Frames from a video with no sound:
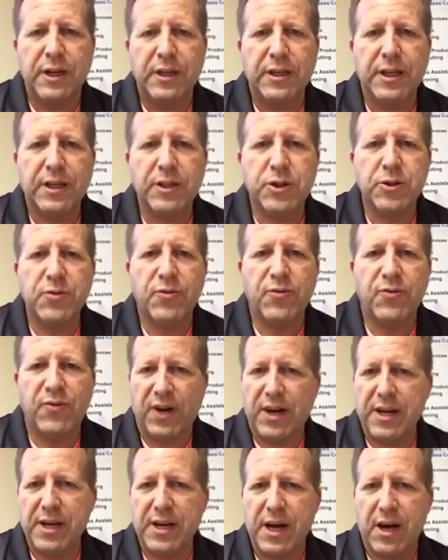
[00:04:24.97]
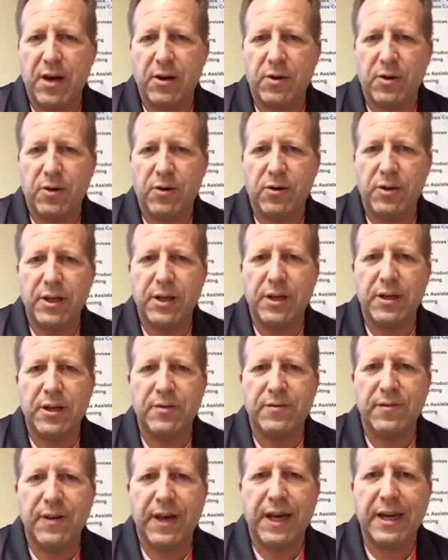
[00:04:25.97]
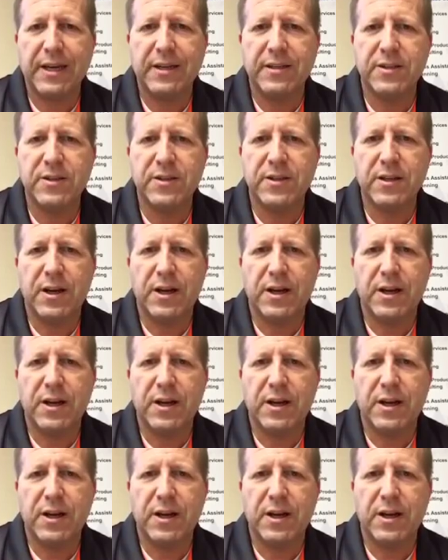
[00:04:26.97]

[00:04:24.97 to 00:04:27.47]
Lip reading: that you find out early in advance,